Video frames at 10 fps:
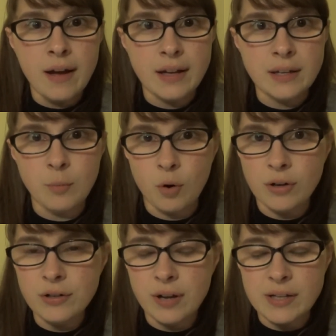
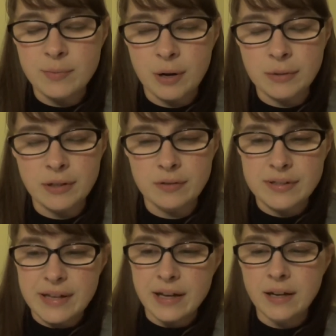anymore. You guys probably
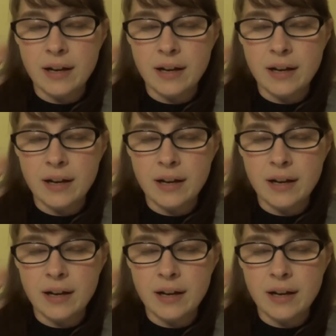noticed that.